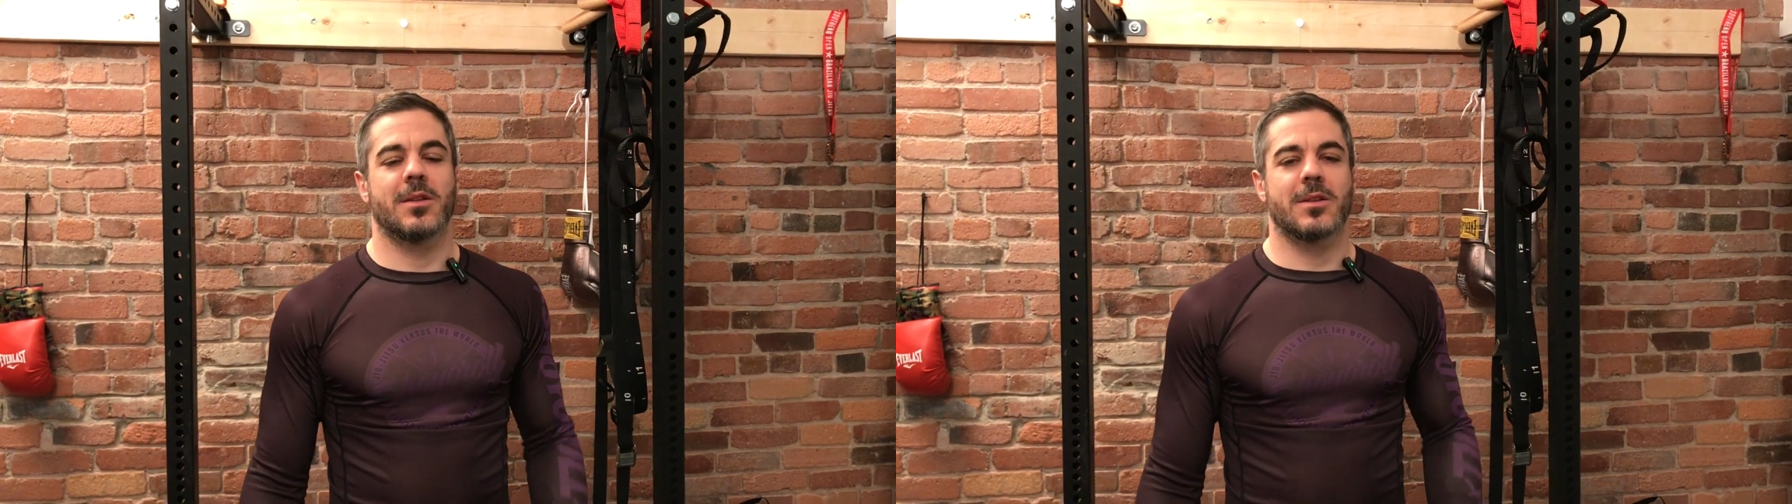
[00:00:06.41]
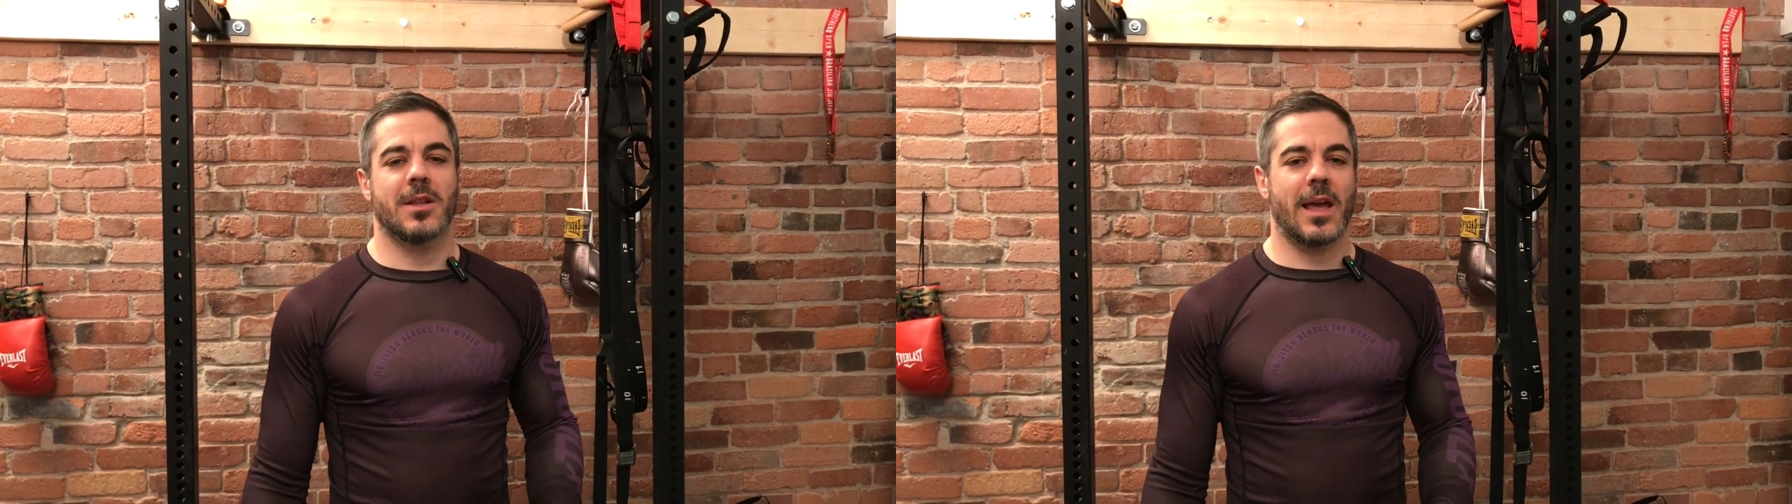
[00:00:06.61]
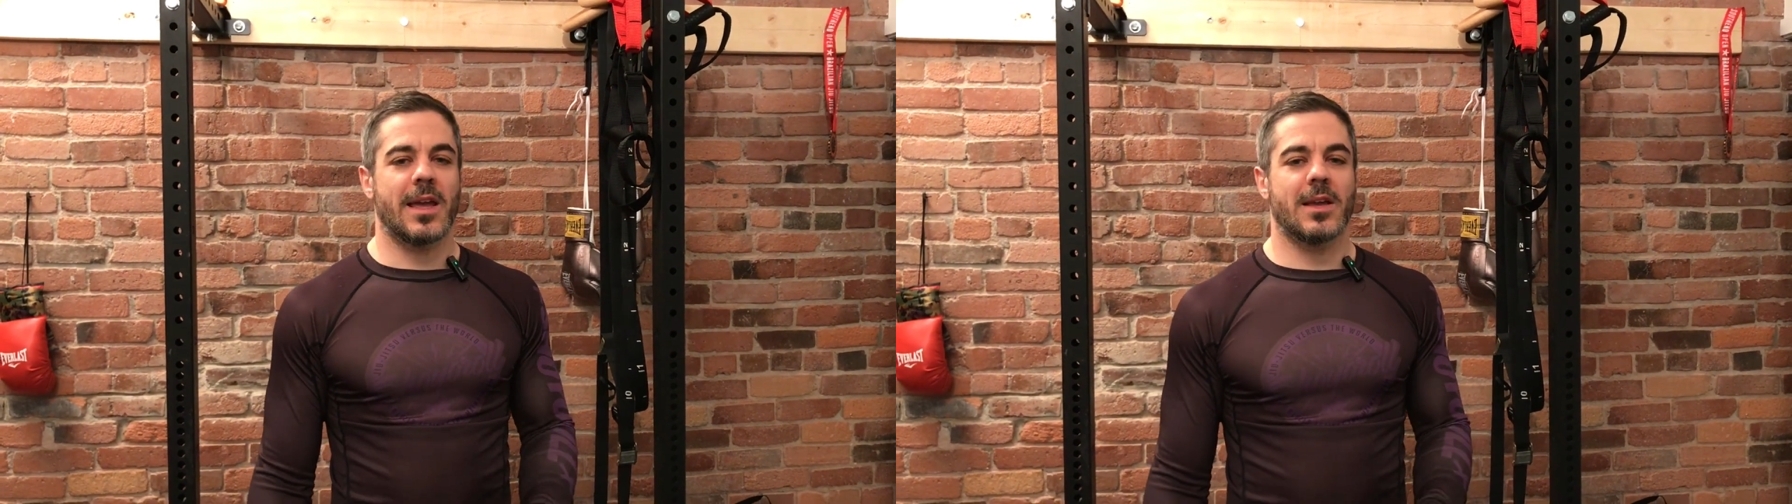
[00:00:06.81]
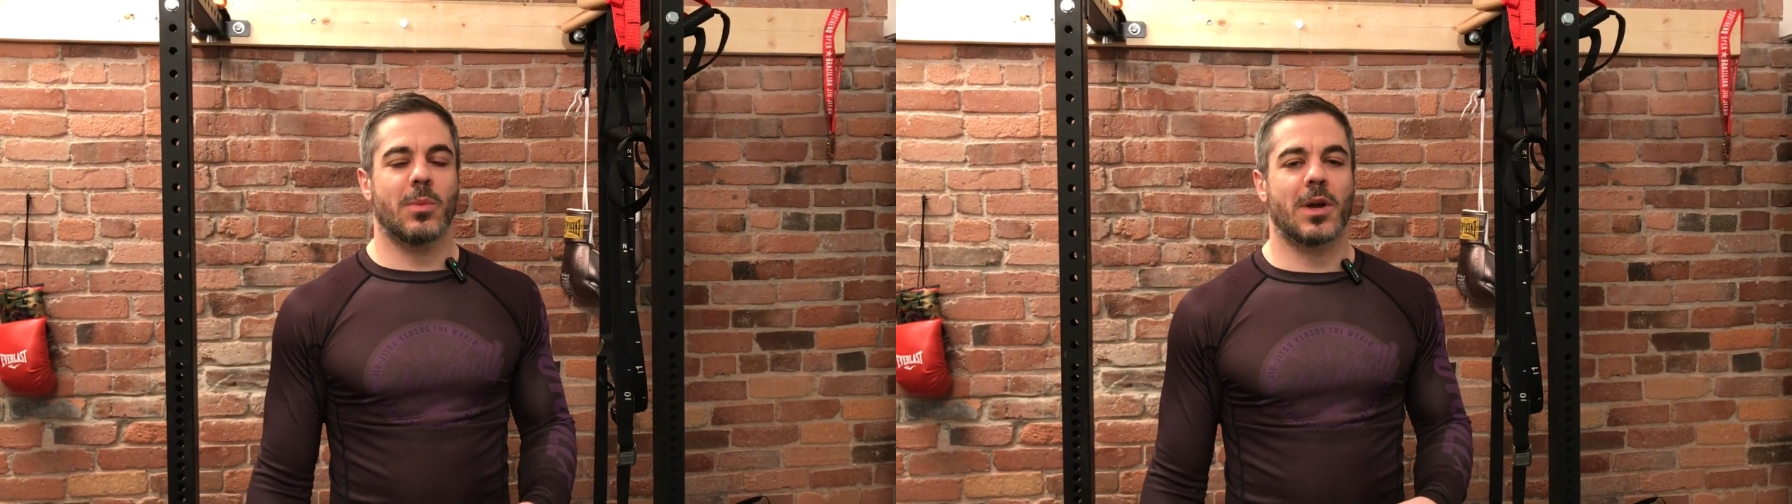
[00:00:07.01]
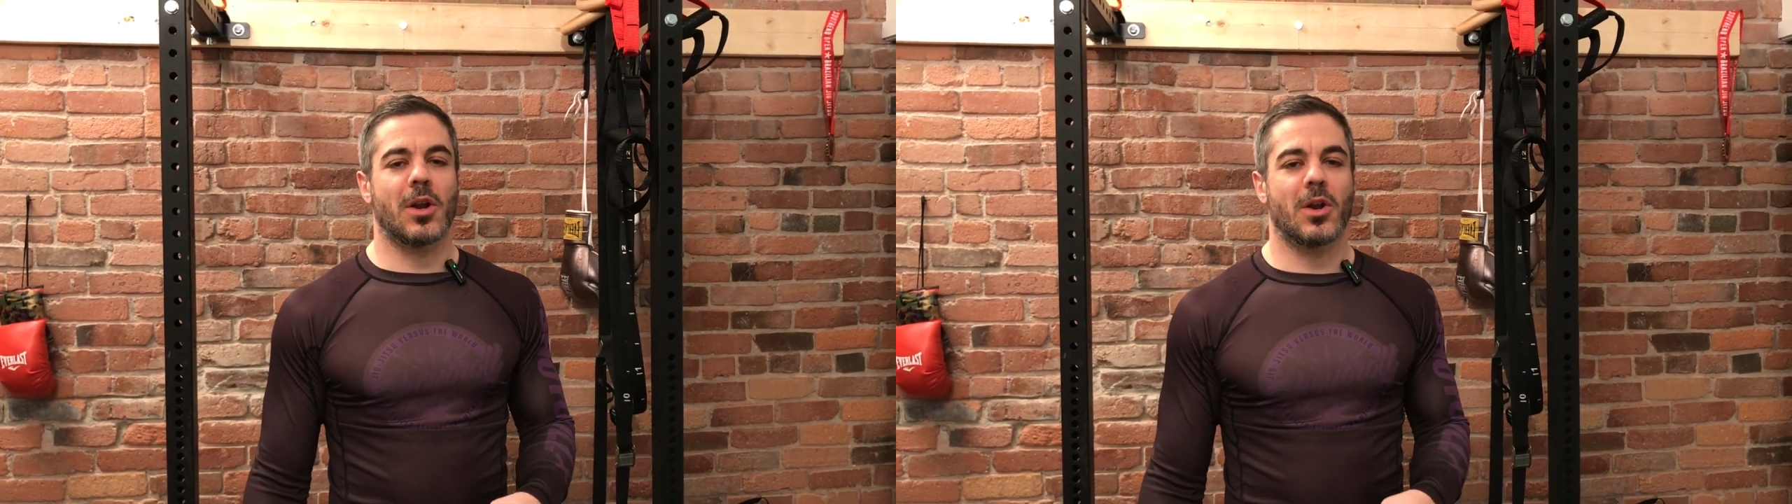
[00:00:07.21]
Today
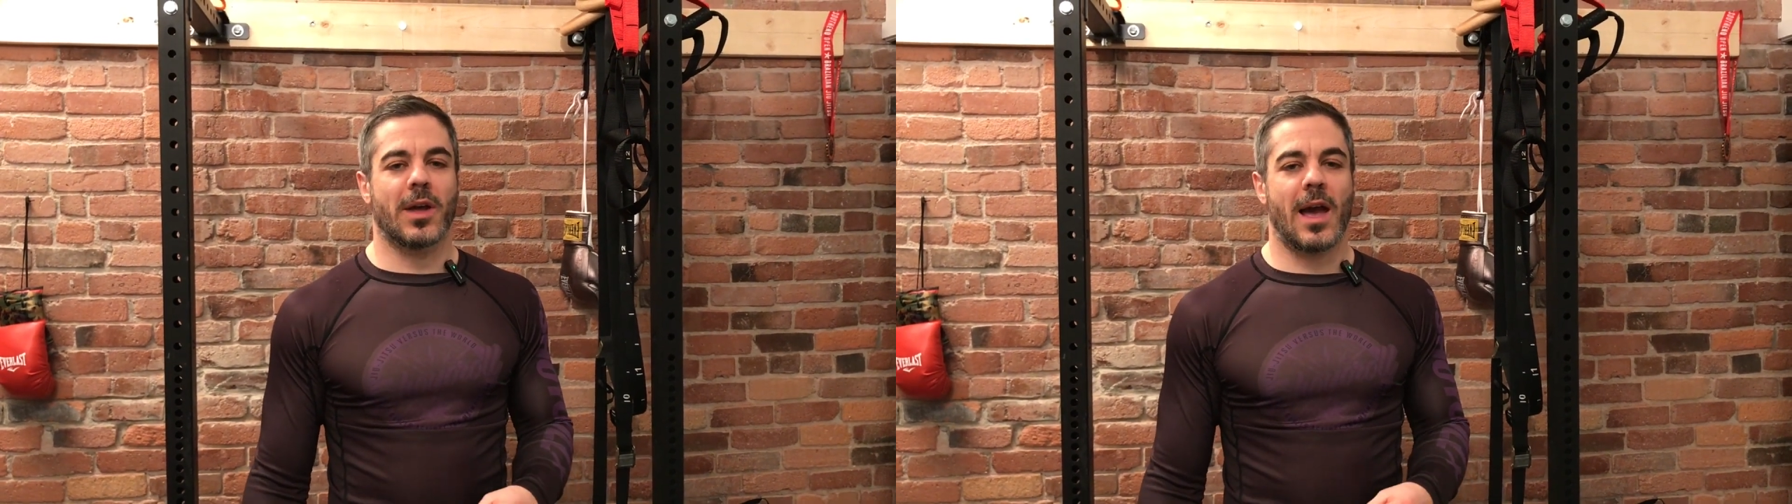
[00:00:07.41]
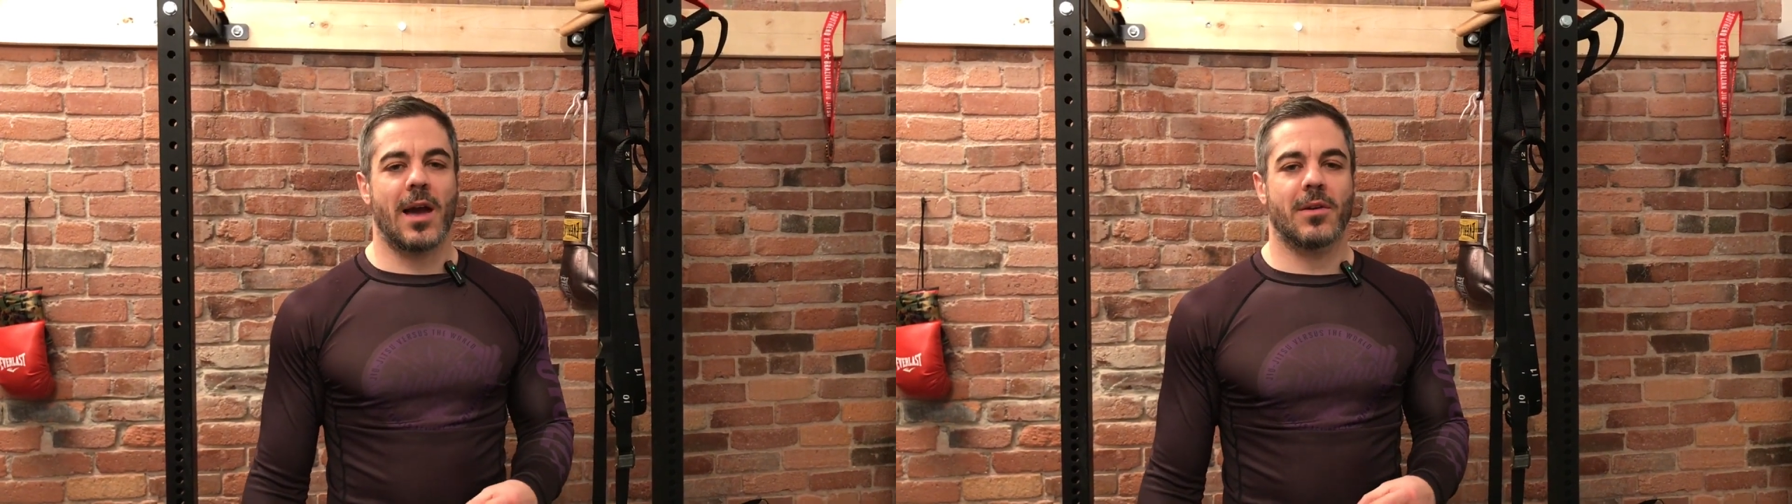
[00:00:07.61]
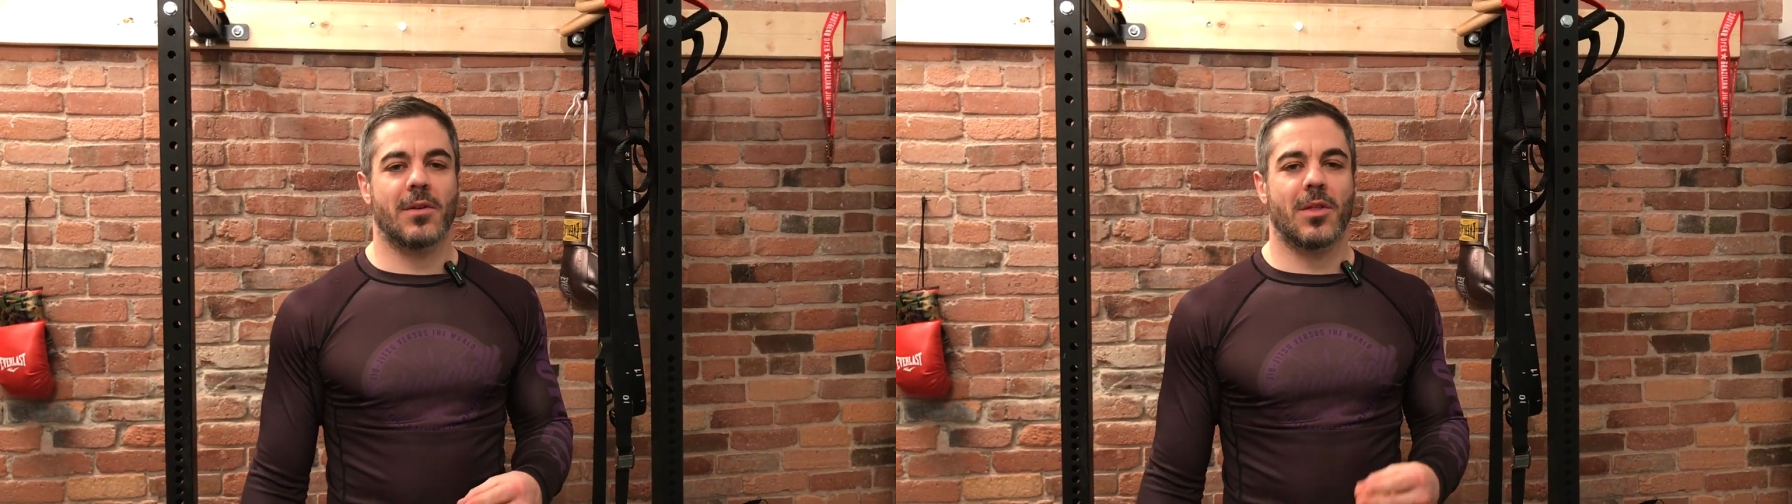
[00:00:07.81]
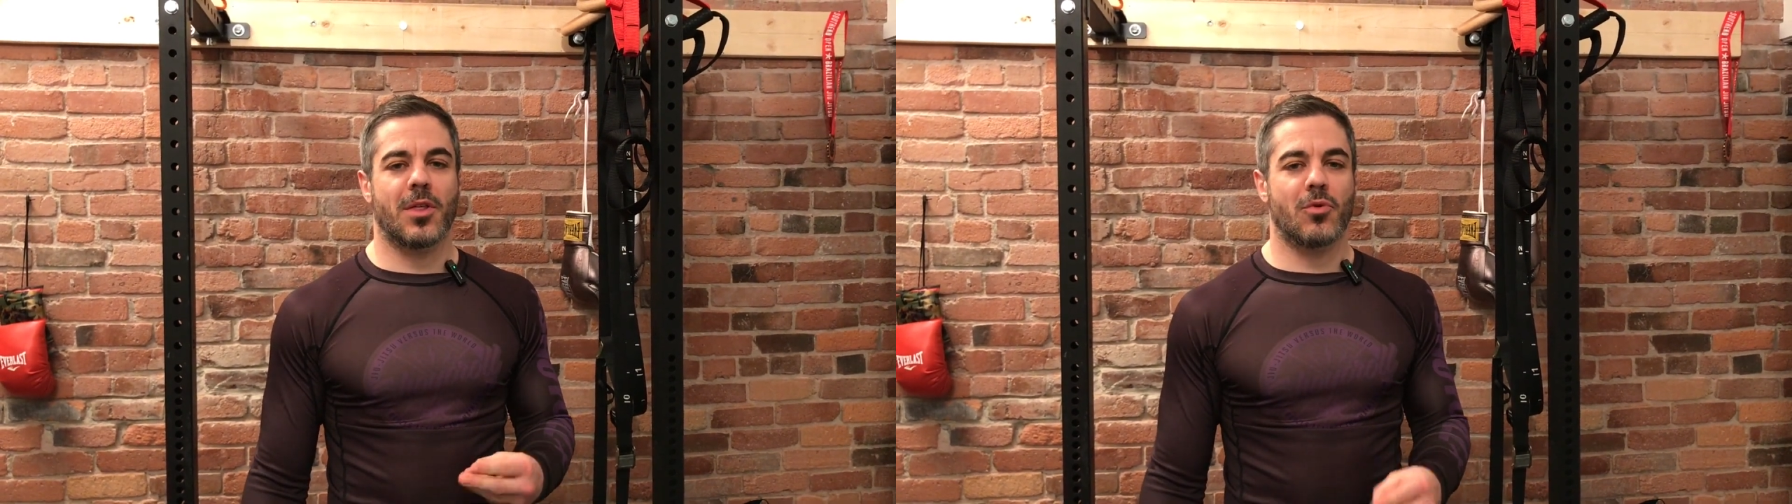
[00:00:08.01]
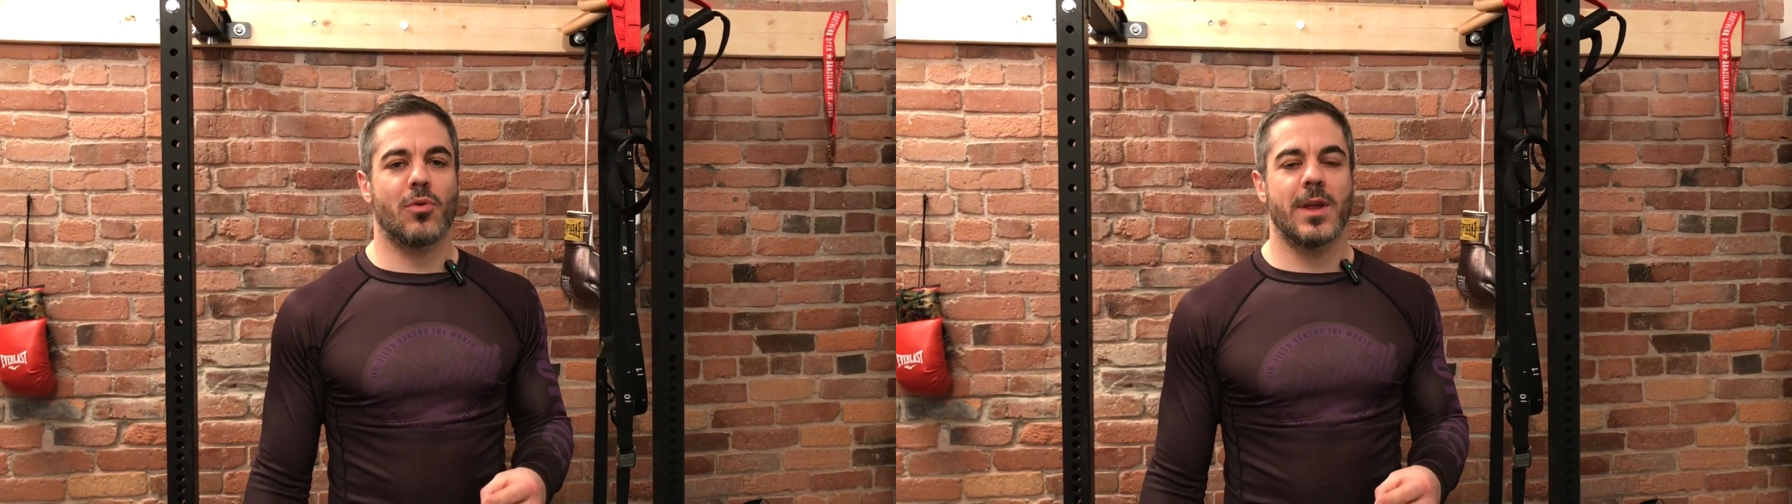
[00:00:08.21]
we're going to look at
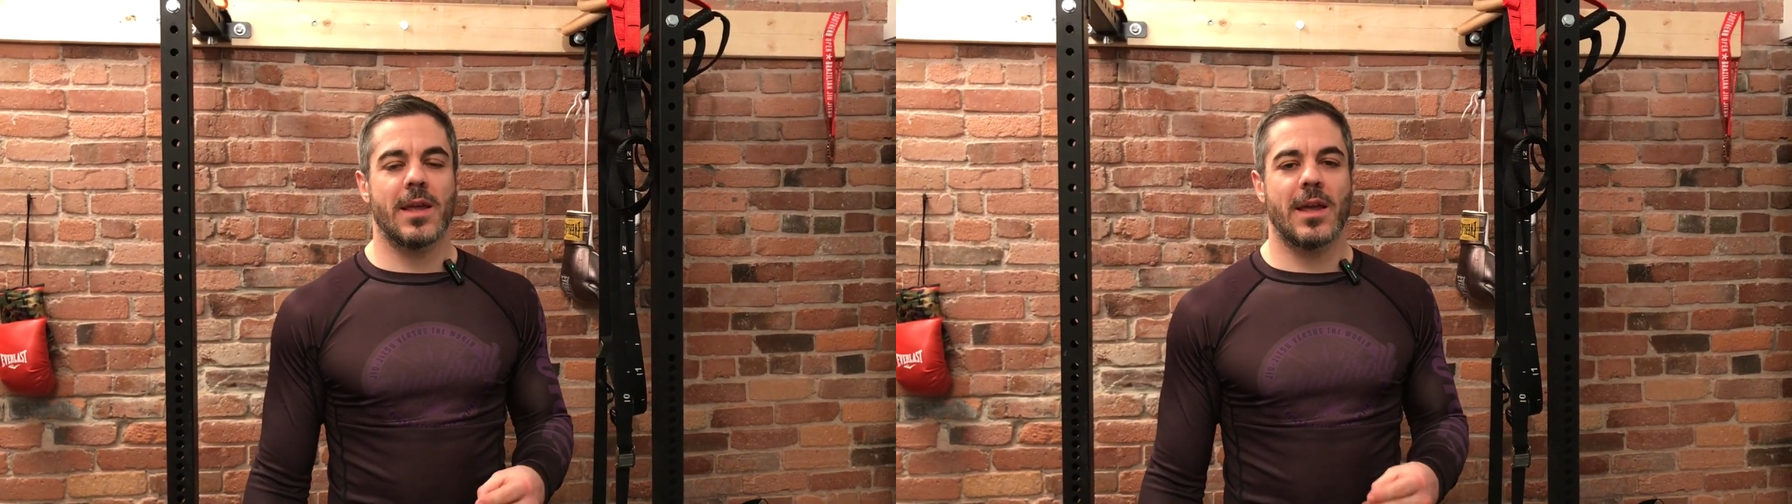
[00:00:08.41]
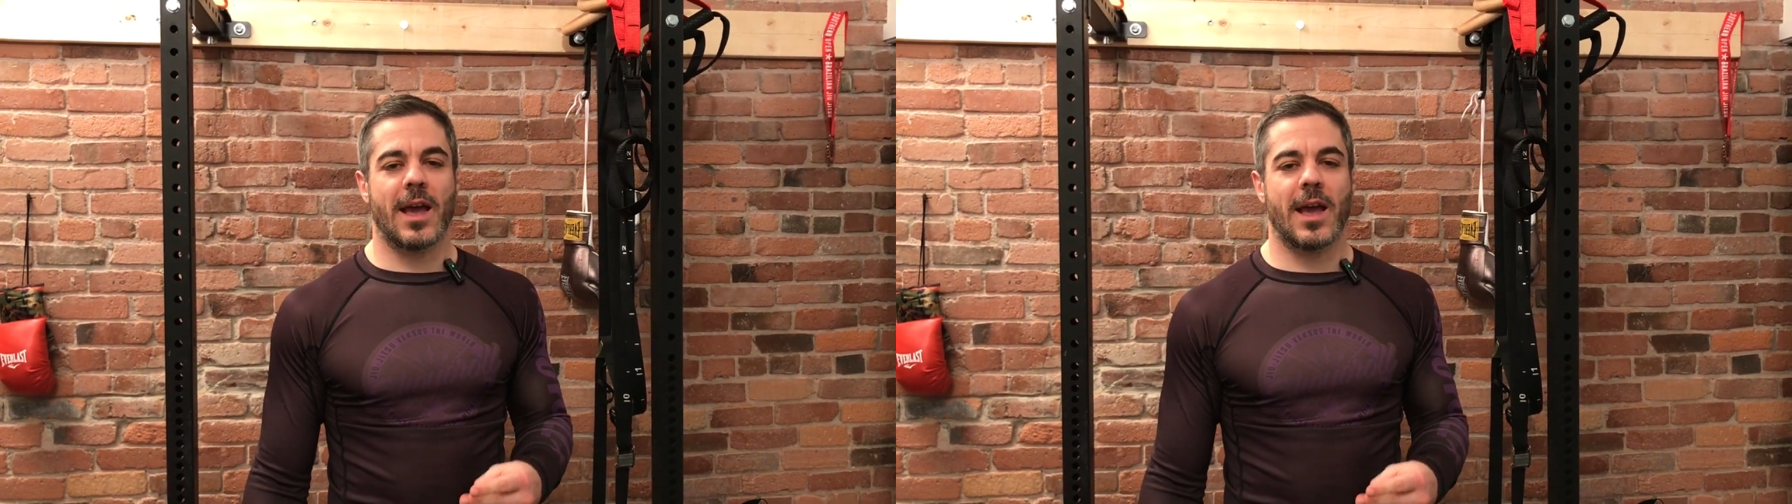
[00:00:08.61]
3